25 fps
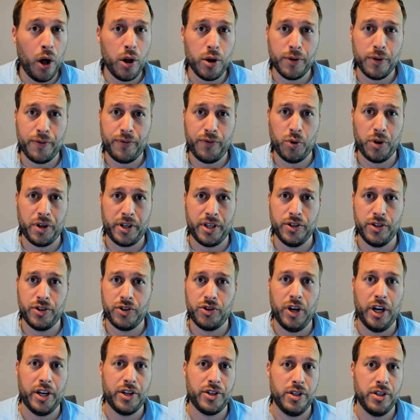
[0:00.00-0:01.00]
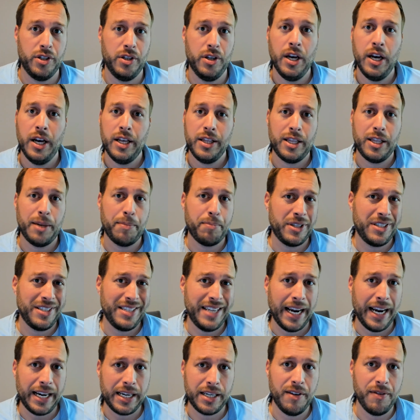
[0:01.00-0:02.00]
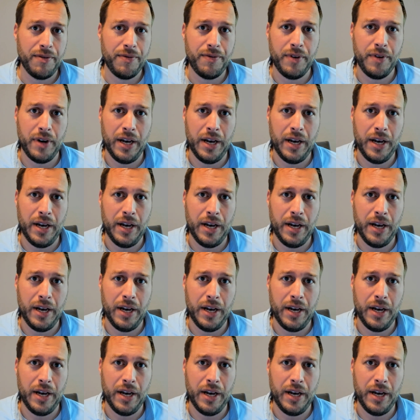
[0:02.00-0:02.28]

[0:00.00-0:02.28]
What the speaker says: floor construction, the protective